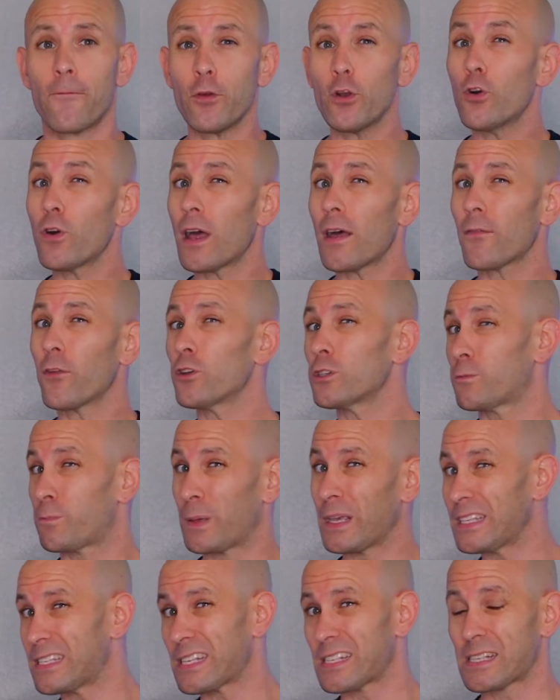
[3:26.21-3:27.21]
If you don't have those
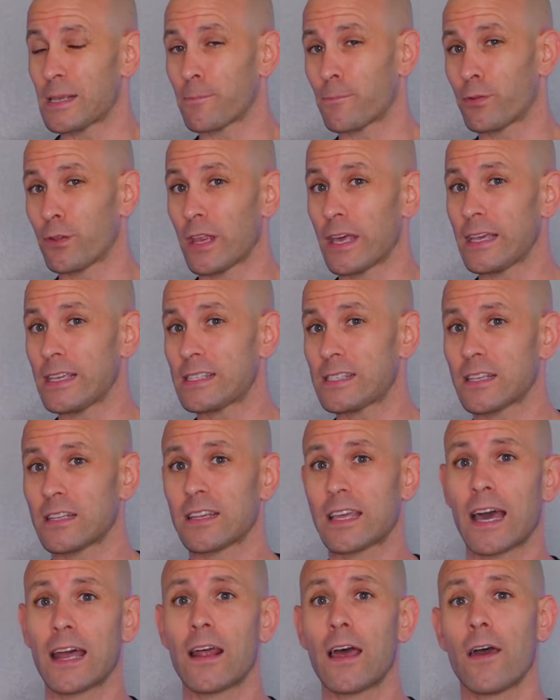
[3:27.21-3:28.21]
pieces in place
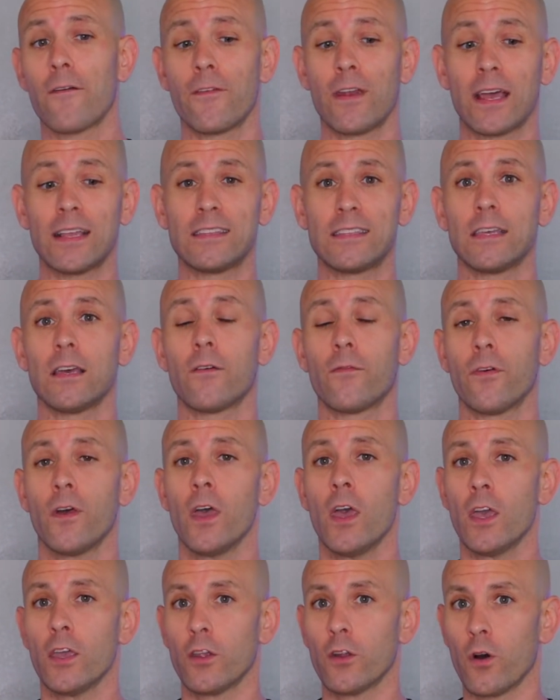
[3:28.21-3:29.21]
and kind of have an idea of
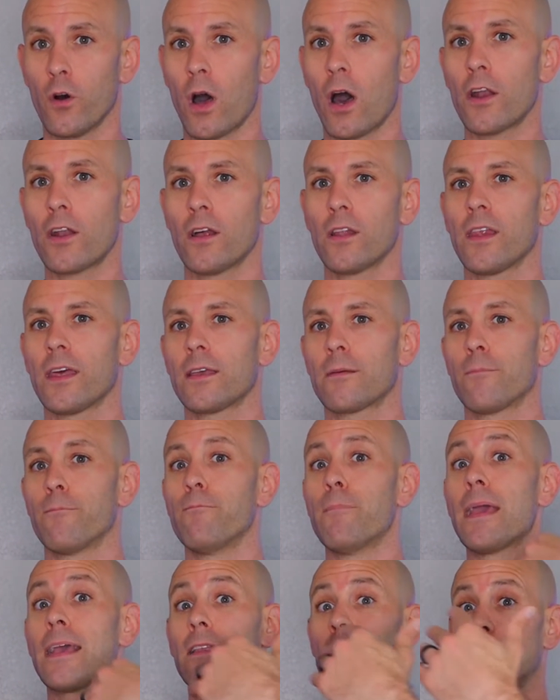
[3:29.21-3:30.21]
you know how to like
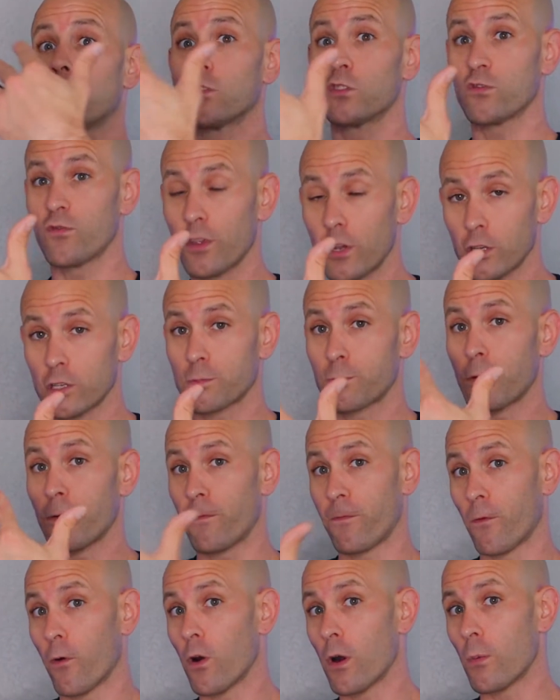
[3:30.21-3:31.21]
make those videos
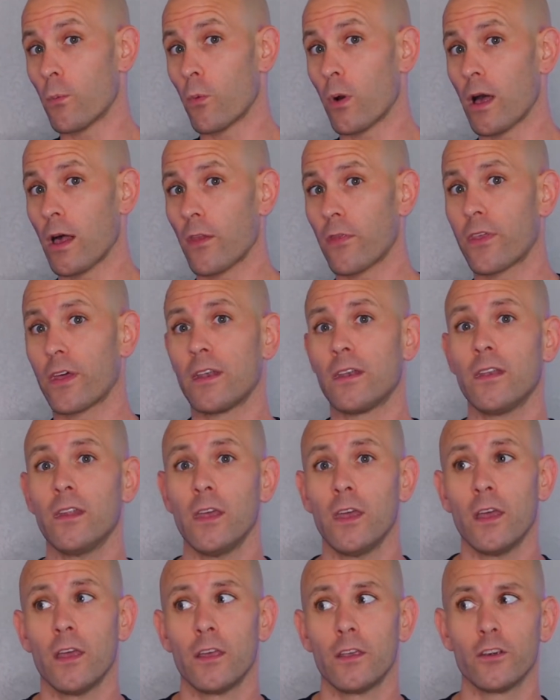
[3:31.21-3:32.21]
perform well, then
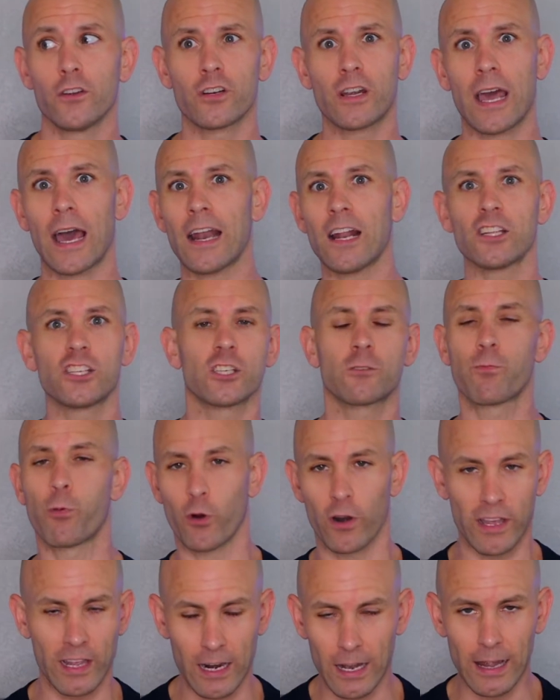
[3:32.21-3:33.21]
you're kind of just
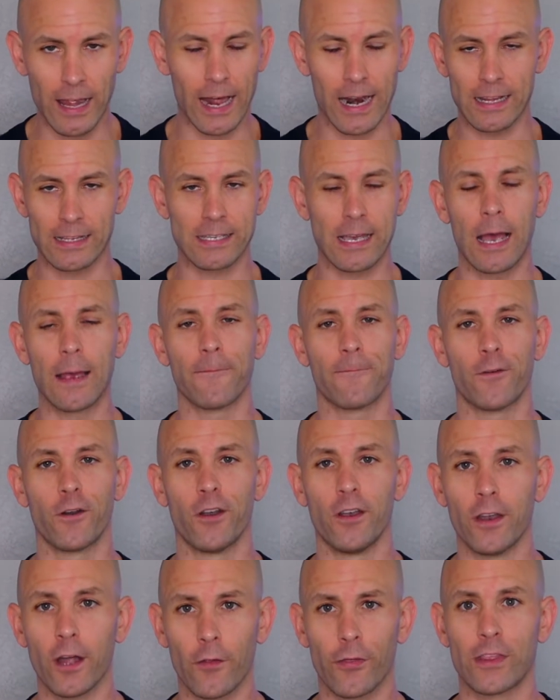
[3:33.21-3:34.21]
putting in a lot of time for
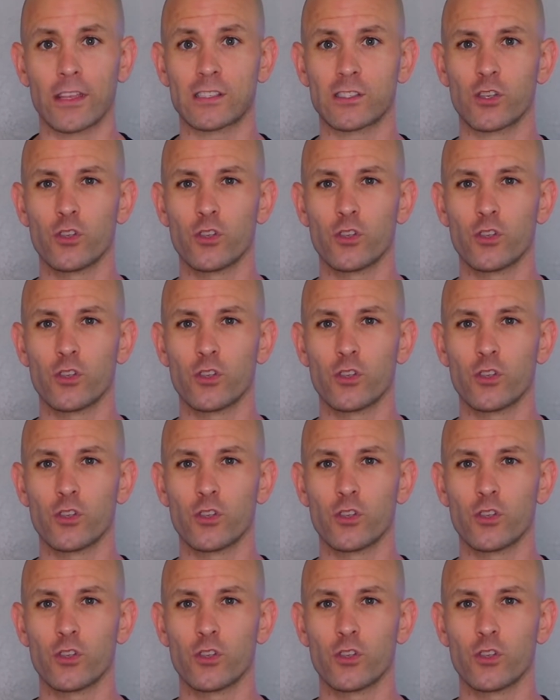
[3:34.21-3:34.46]
nothing.